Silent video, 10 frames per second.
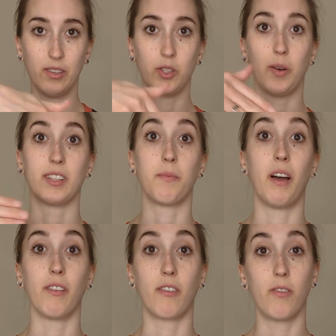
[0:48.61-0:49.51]
So as a
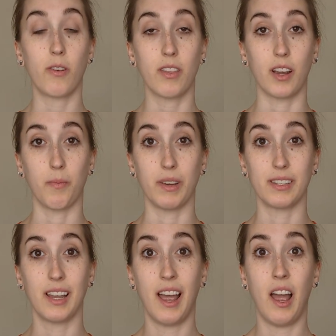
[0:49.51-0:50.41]
pelvic floor
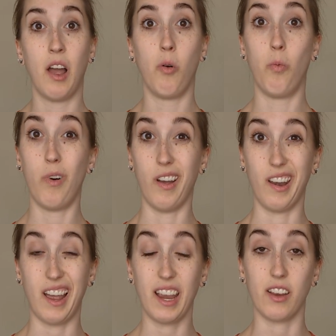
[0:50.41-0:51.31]
therapist,
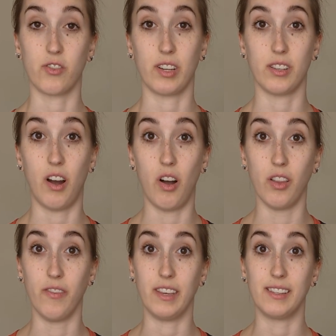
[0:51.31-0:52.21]
one, I address
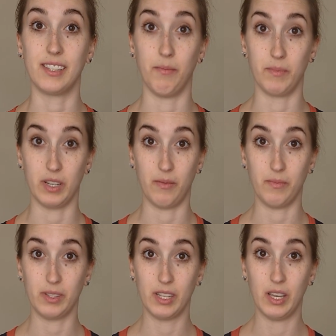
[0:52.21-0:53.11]
all of these
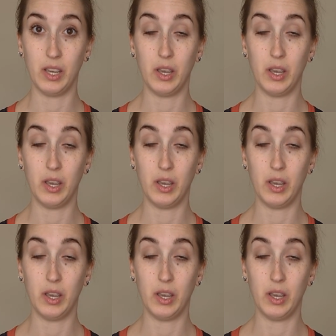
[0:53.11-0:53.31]
symptoms.